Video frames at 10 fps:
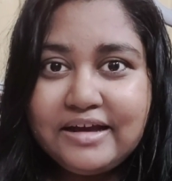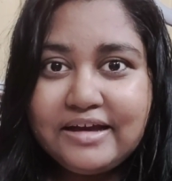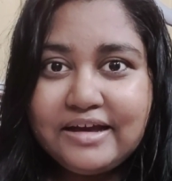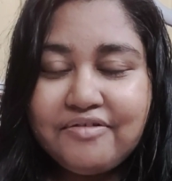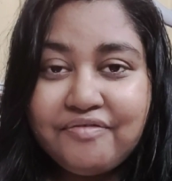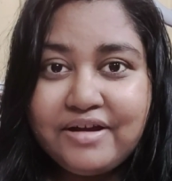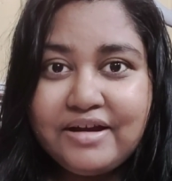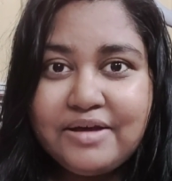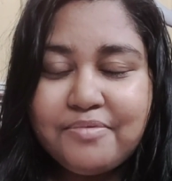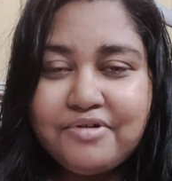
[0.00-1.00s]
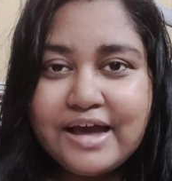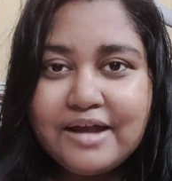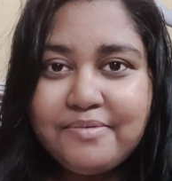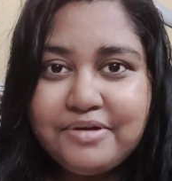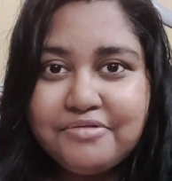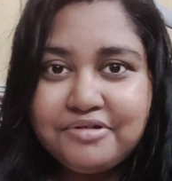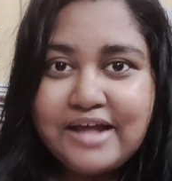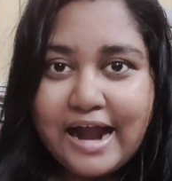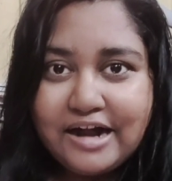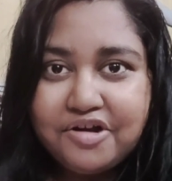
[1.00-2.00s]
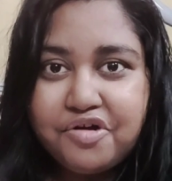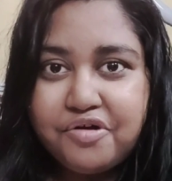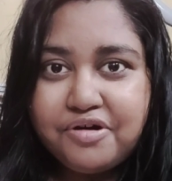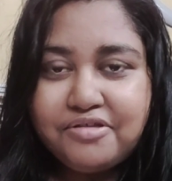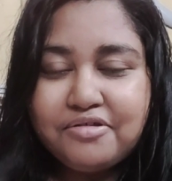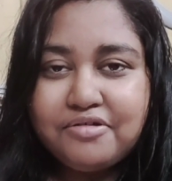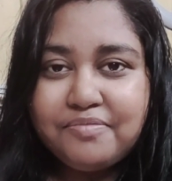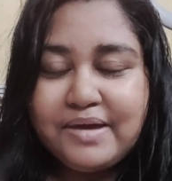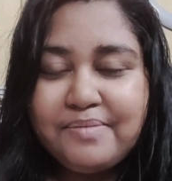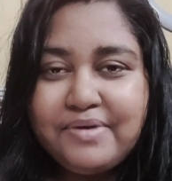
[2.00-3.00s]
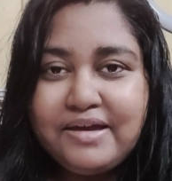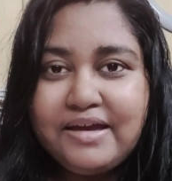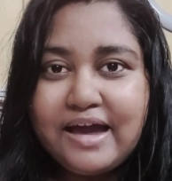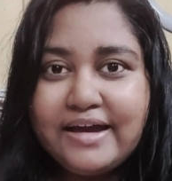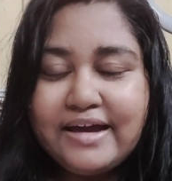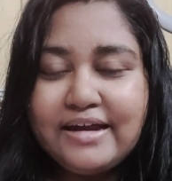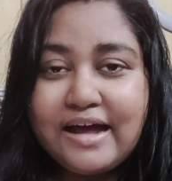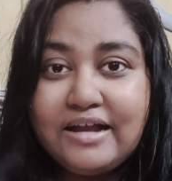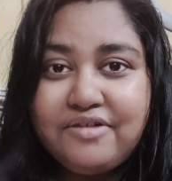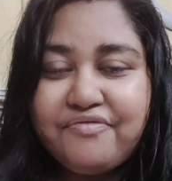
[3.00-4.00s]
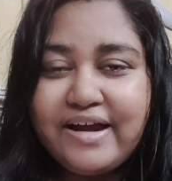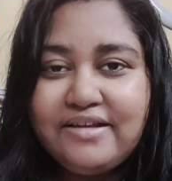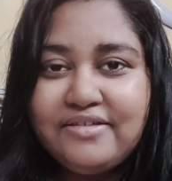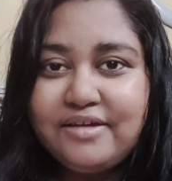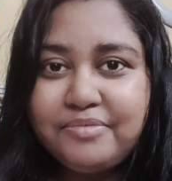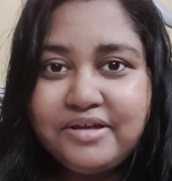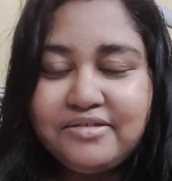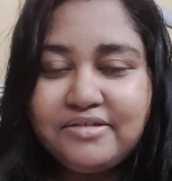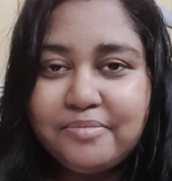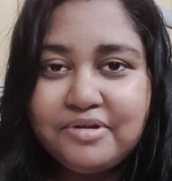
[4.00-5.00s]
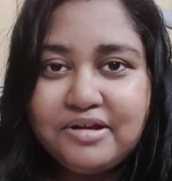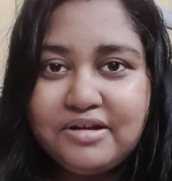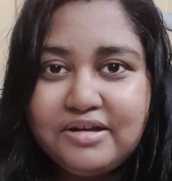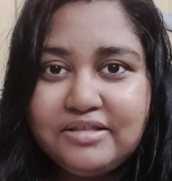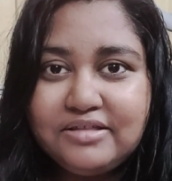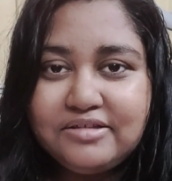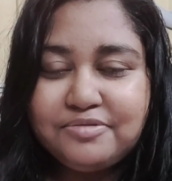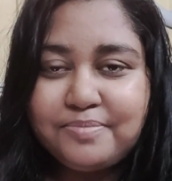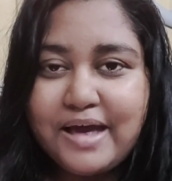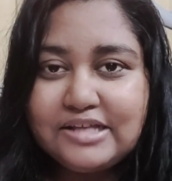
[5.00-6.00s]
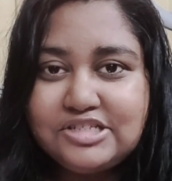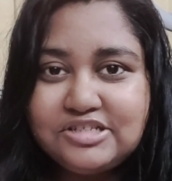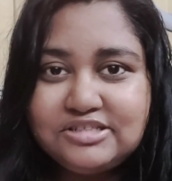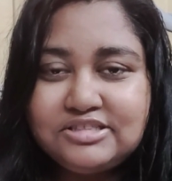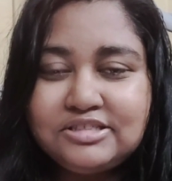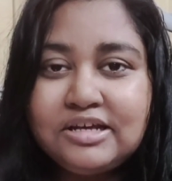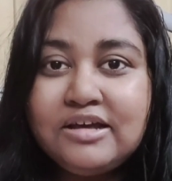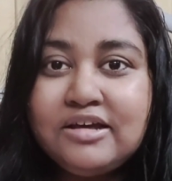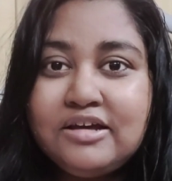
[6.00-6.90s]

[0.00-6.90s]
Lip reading: like, if indie book can be, you know, that good, so maybe I'll find something similar in this batch's,